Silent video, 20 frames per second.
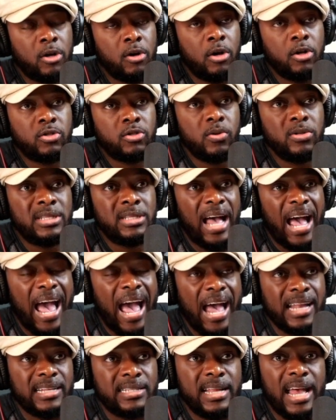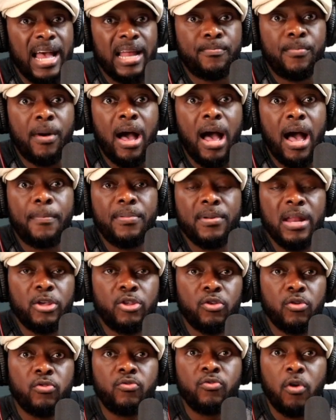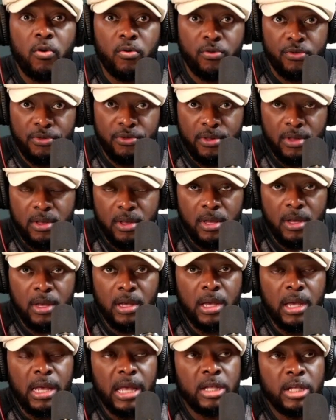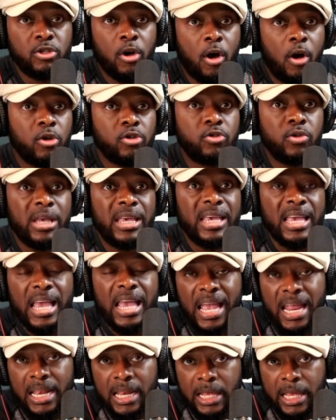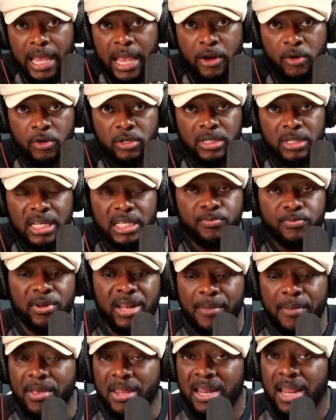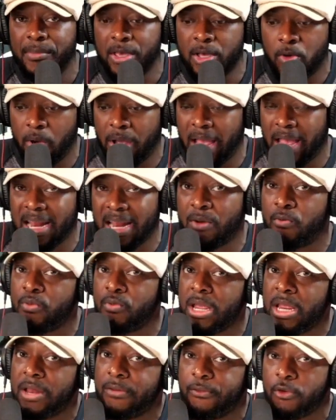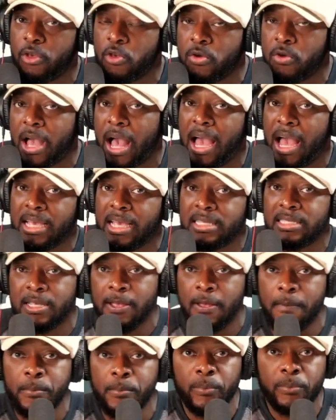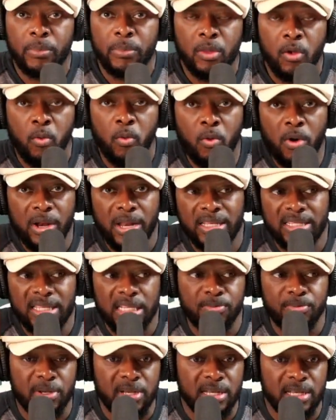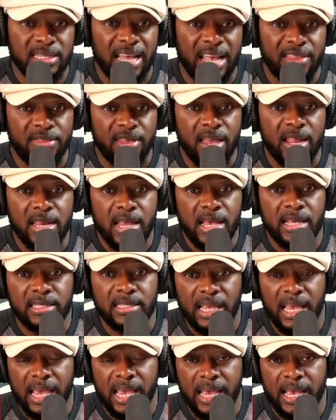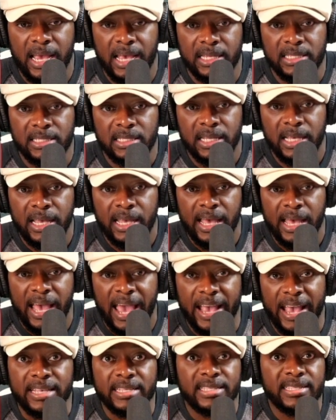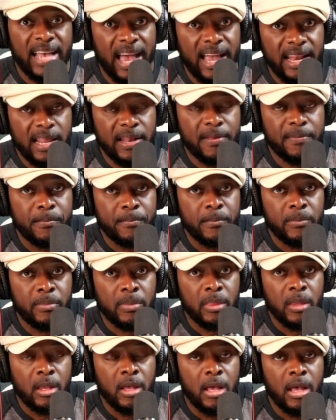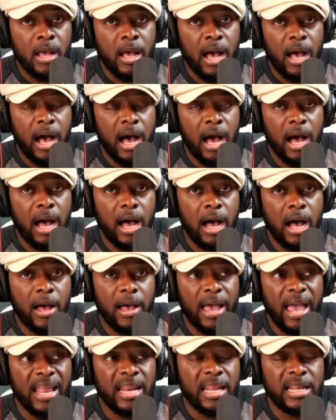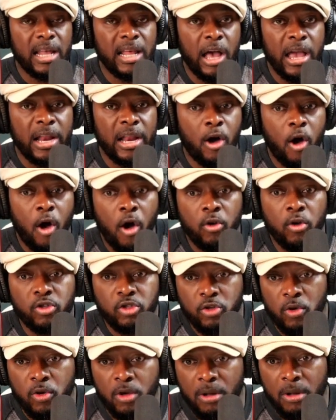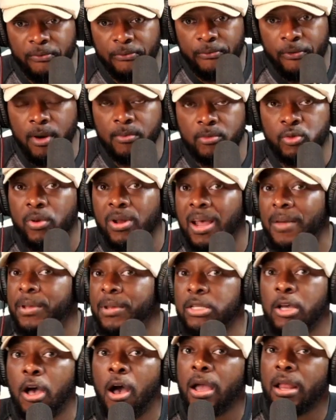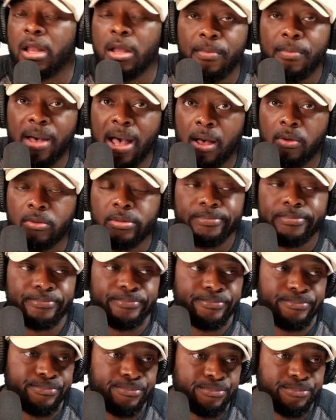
It also adds that population growth is also a key indicator to this. But let me go ahead and read for you guys what this says, because I think this is exciting. And it also confirms what I've been talking about